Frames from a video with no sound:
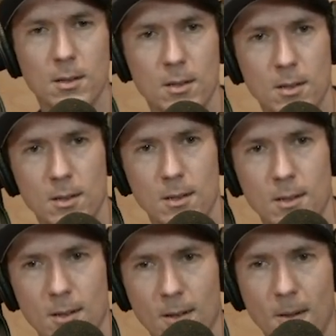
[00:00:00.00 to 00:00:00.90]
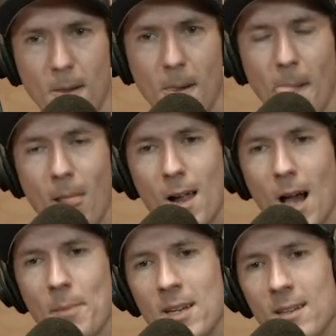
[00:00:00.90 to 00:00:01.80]
Yeah, dog.
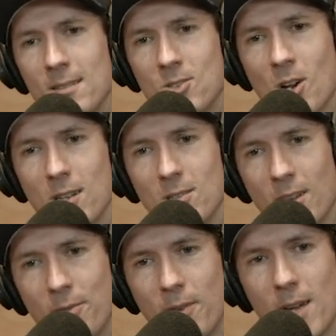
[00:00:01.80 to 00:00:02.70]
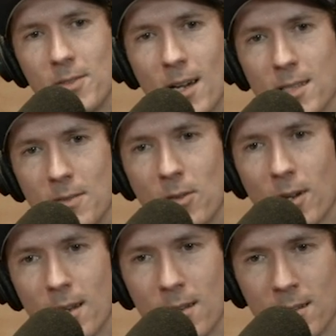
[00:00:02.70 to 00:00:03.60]
I mean, John, you said Five Guys. Have you ever
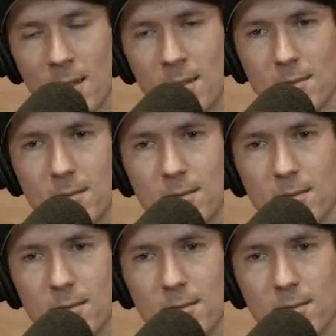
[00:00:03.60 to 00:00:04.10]
had In and Out?